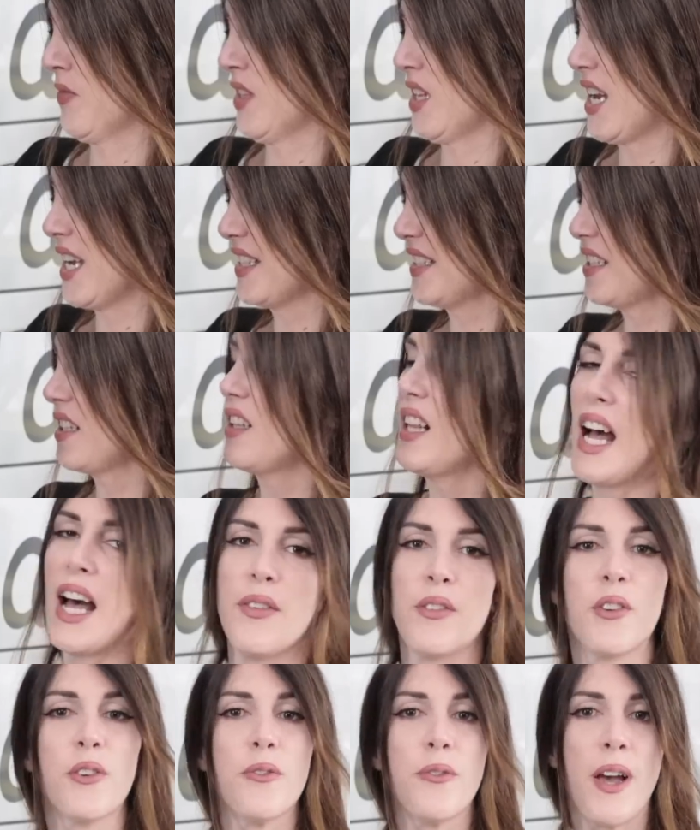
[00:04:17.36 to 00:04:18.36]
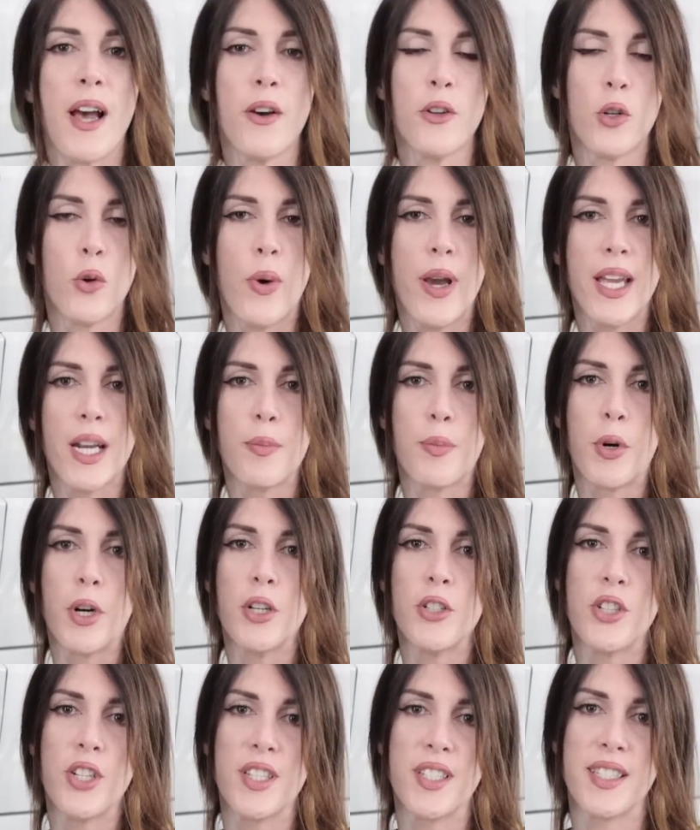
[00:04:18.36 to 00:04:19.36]
I still haven't found a way to
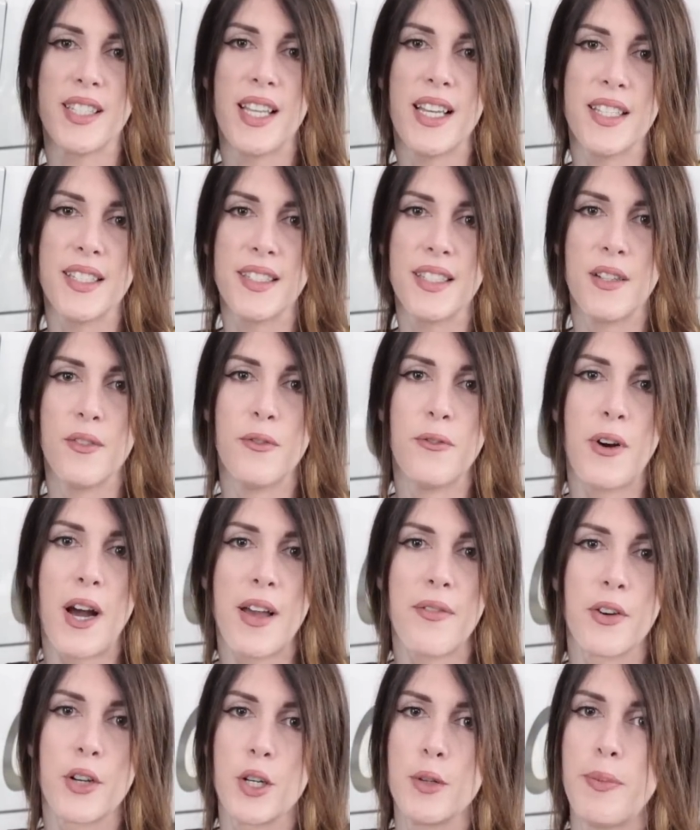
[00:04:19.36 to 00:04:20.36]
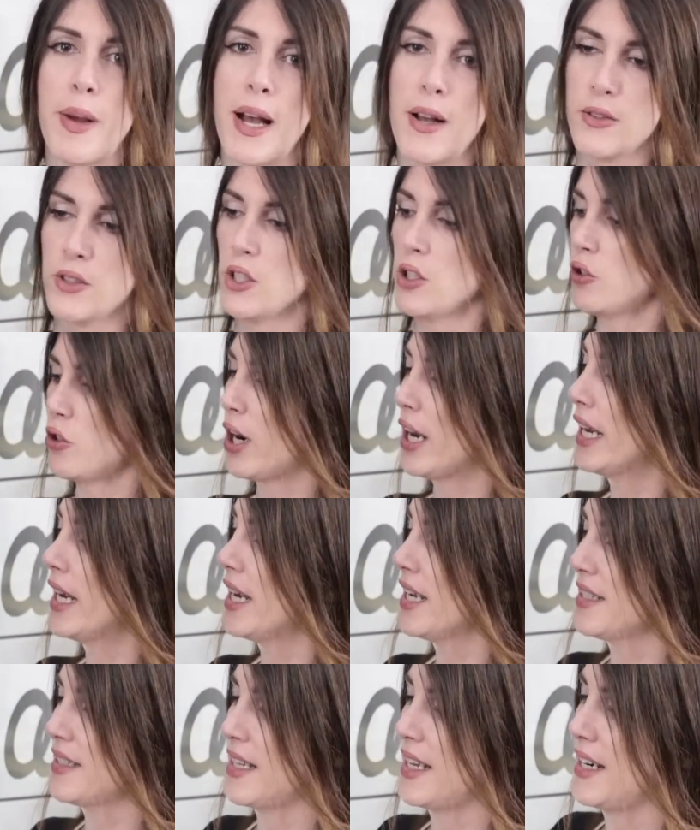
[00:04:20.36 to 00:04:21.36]
purchase less than 500 pounds of
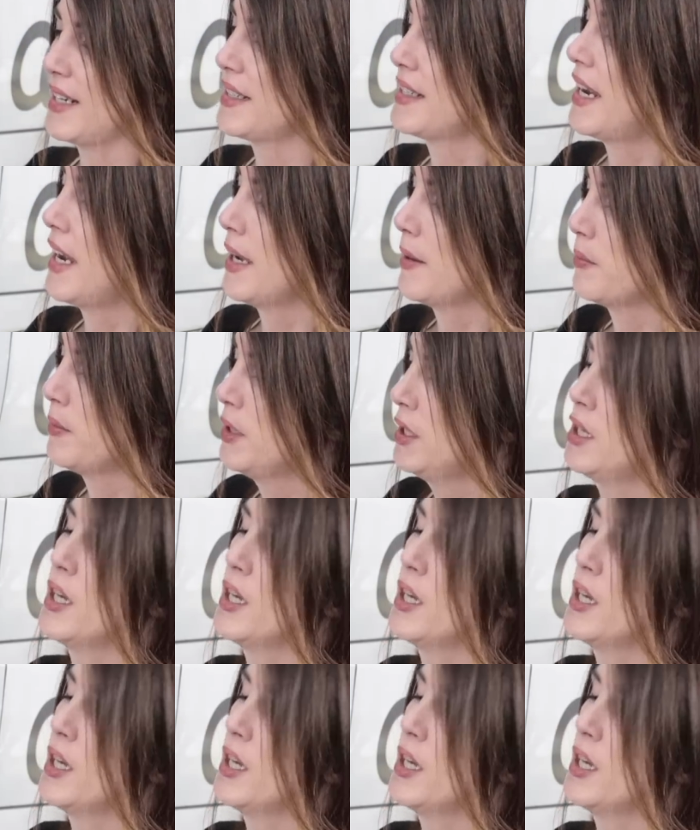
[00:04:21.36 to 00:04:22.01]
dry ice at a time.